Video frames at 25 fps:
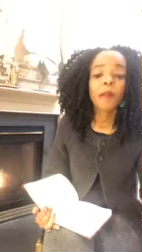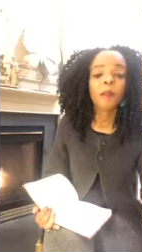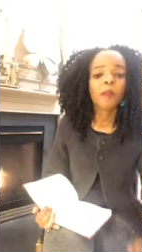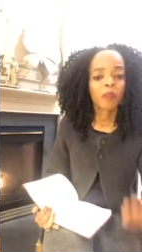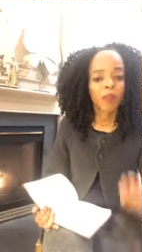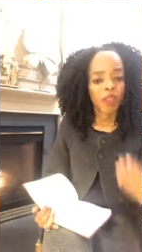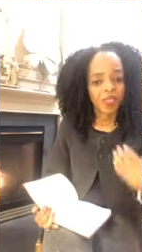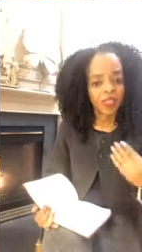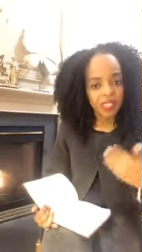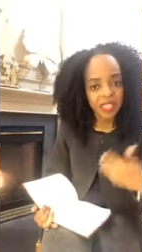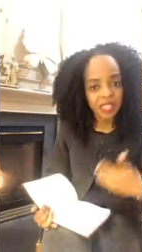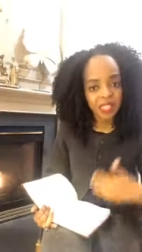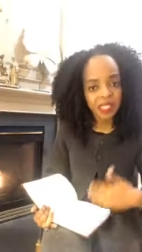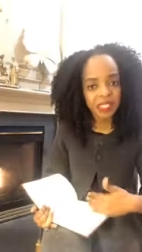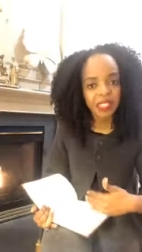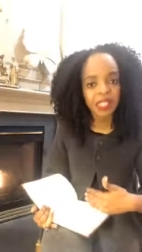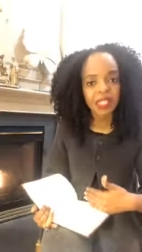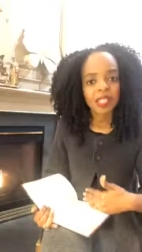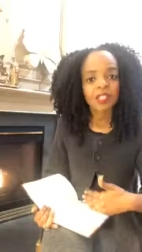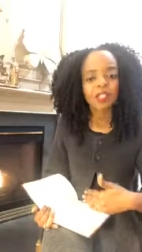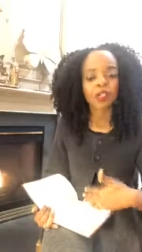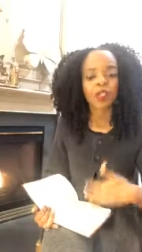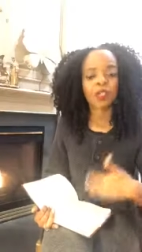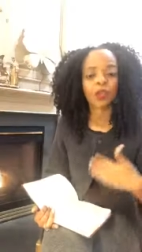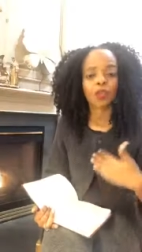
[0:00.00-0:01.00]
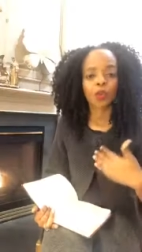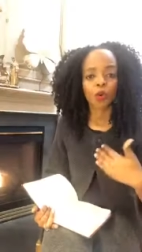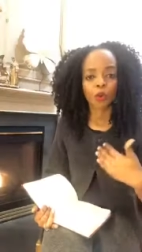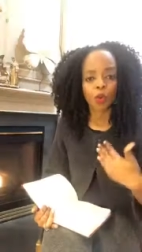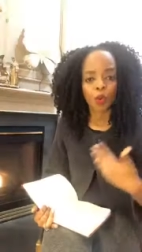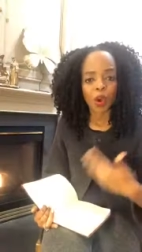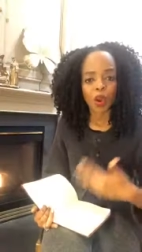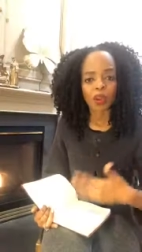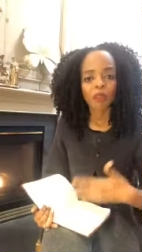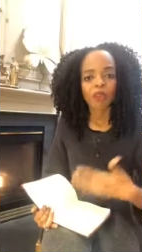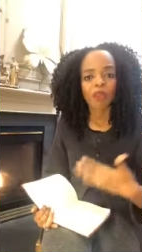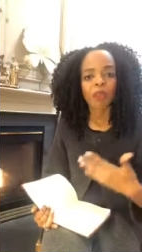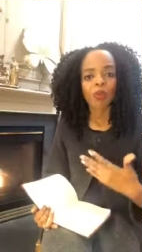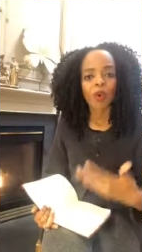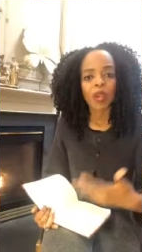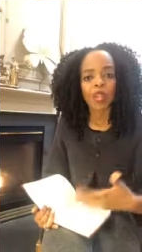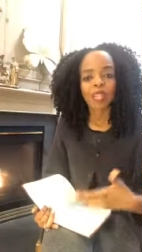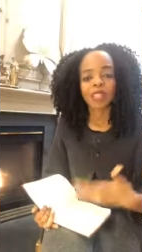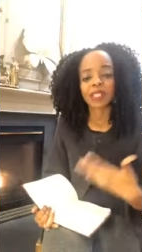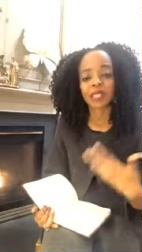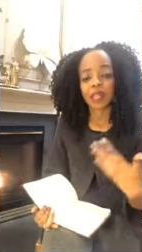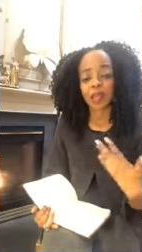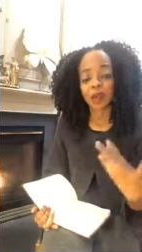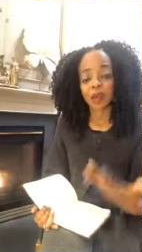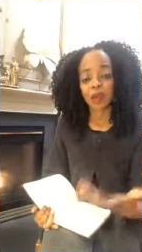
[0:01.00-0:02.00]
but this is, you know, one of the
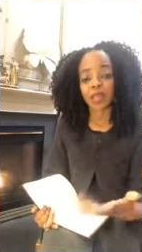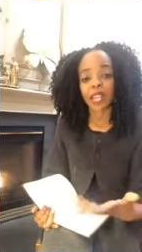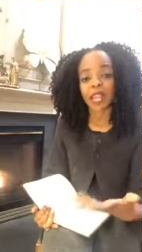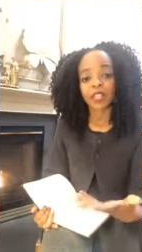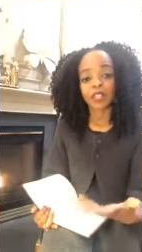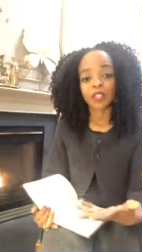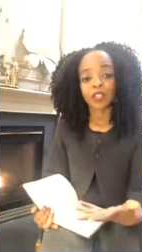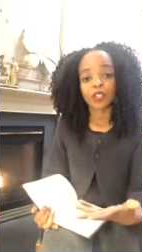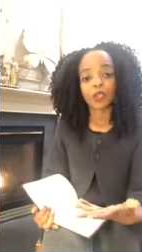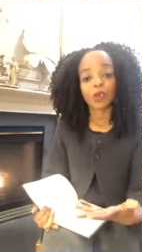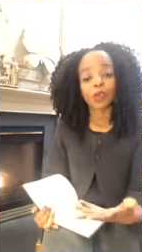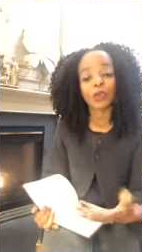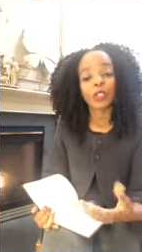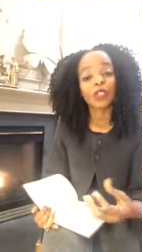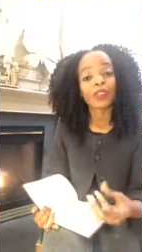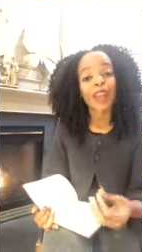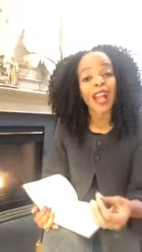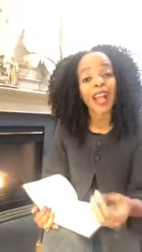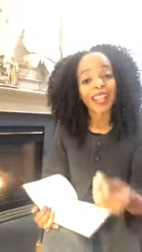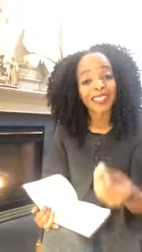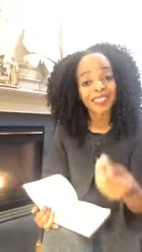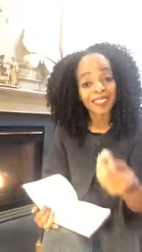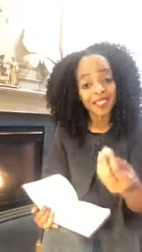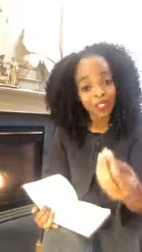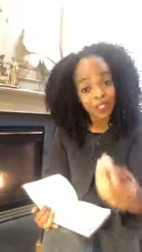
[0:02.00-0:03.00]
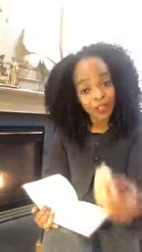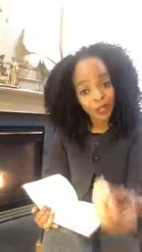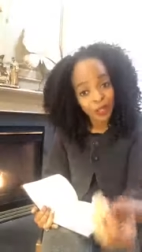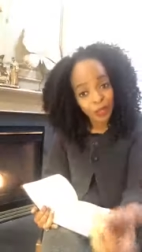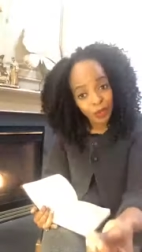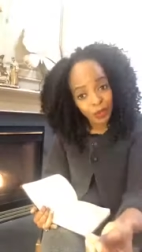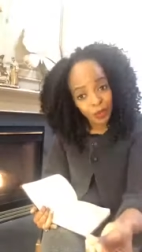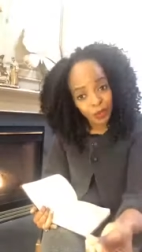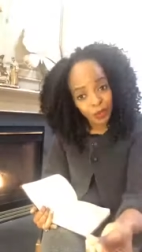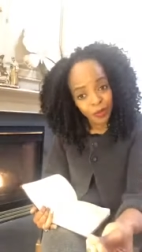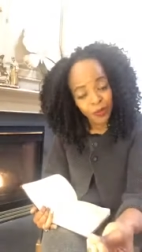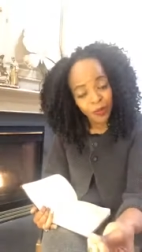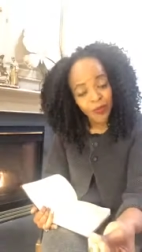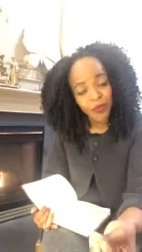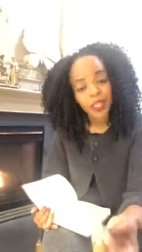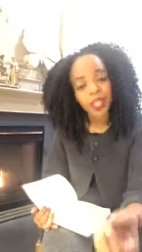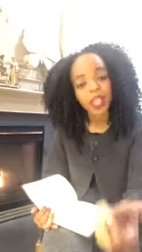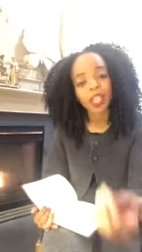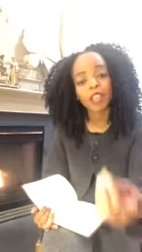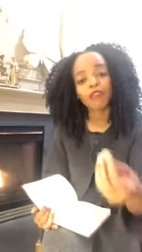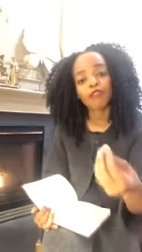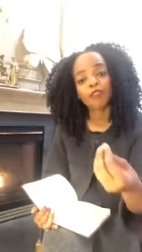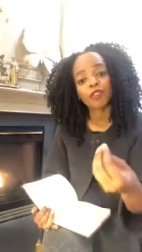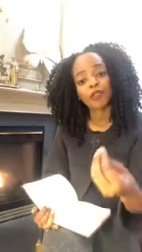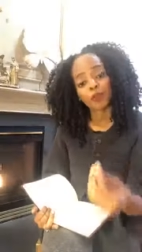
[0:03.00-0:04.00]
ways that I would like to do it to ask you
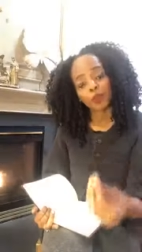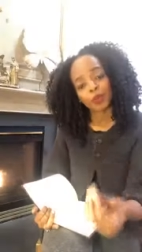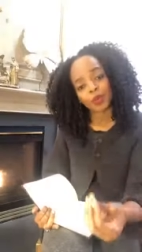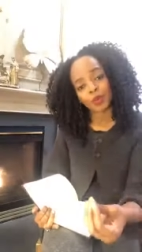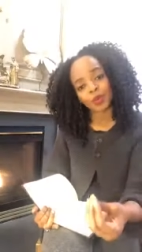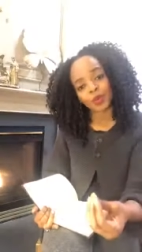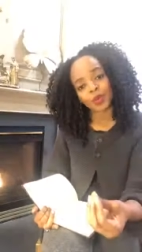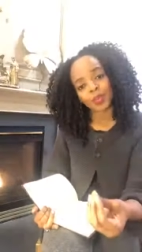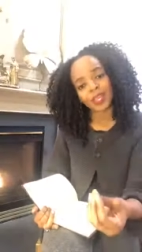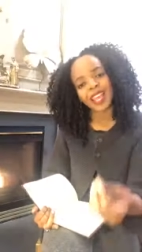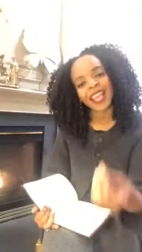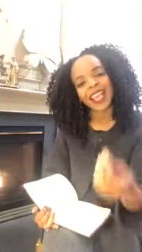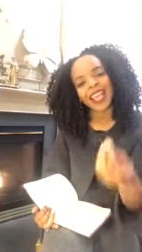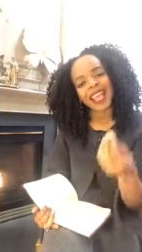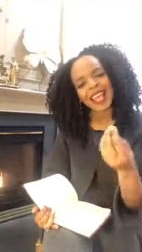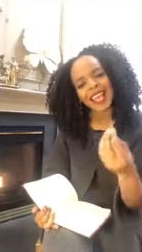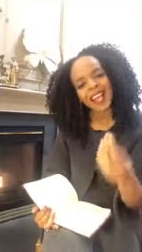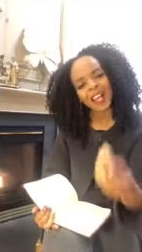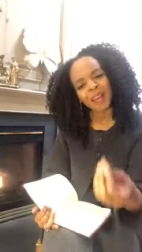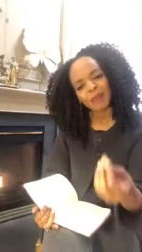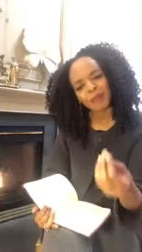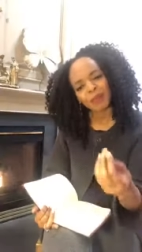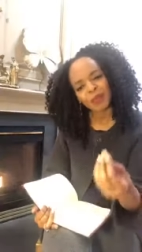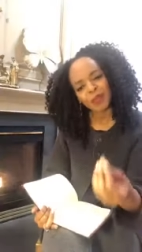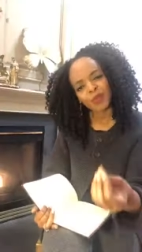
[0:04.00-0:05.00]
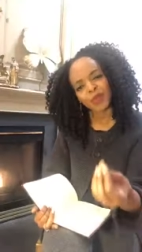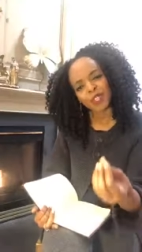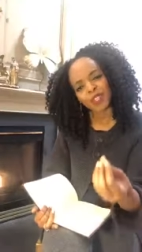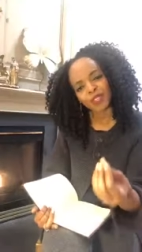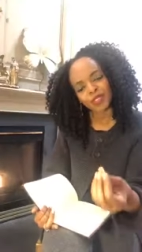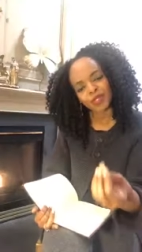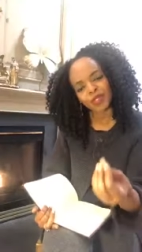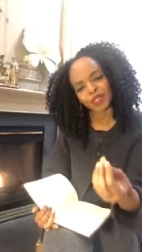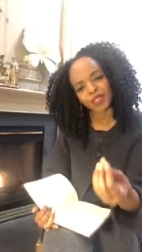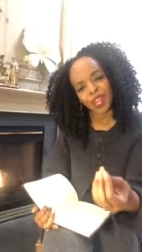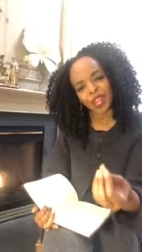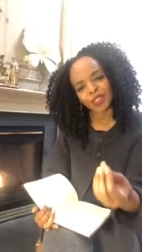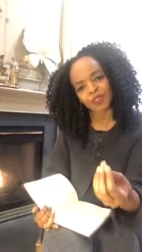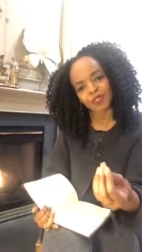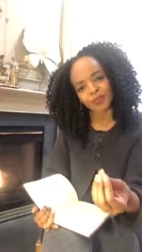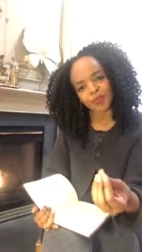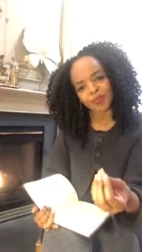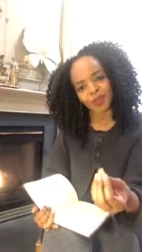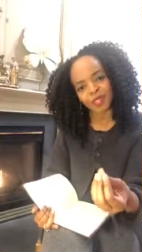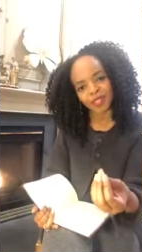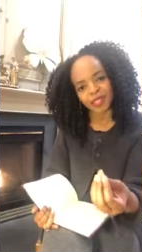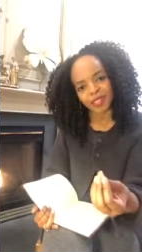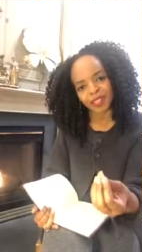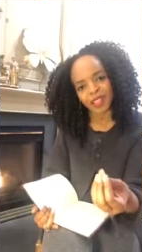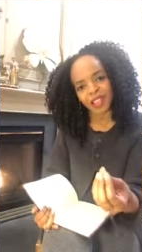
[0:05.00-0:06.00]
if you would help me reach those 100
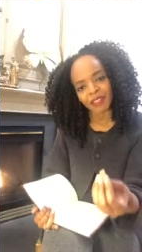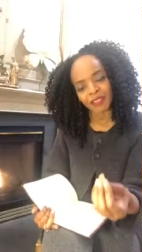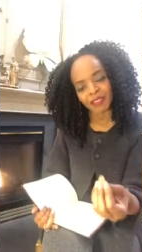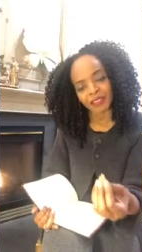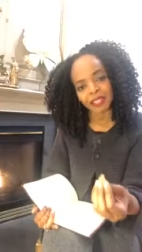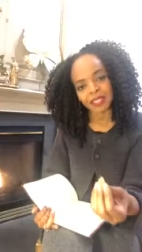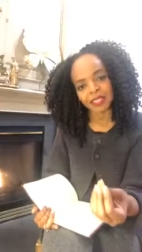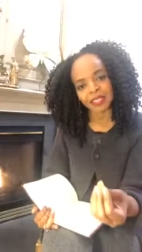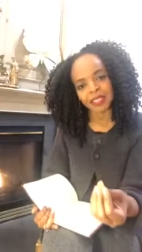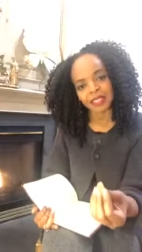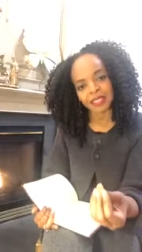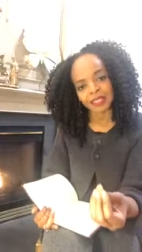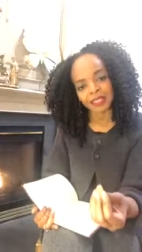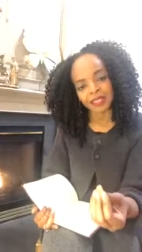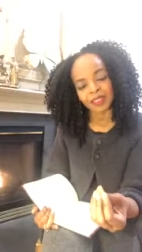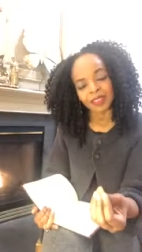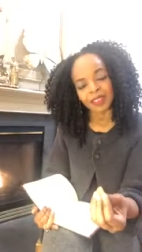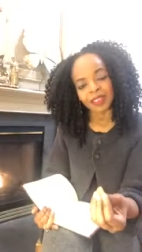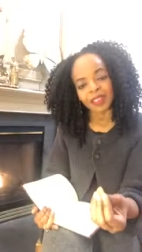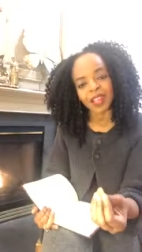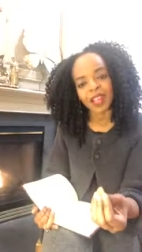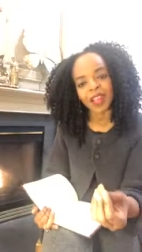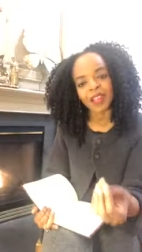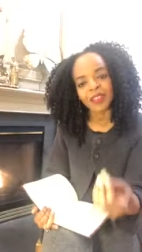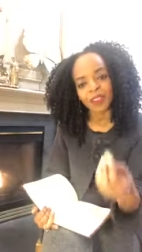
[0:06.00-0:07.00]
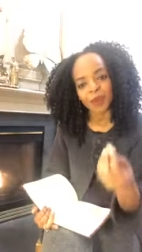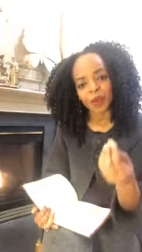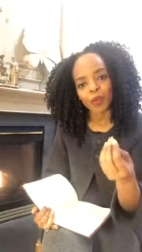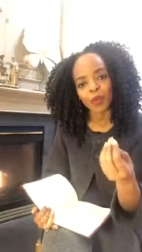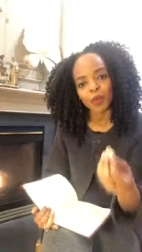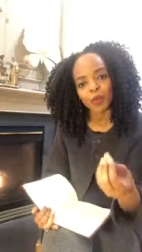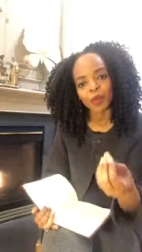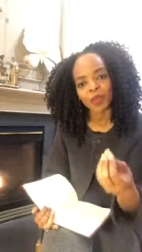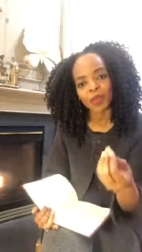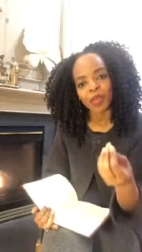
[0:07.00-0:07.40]
million African leaders that,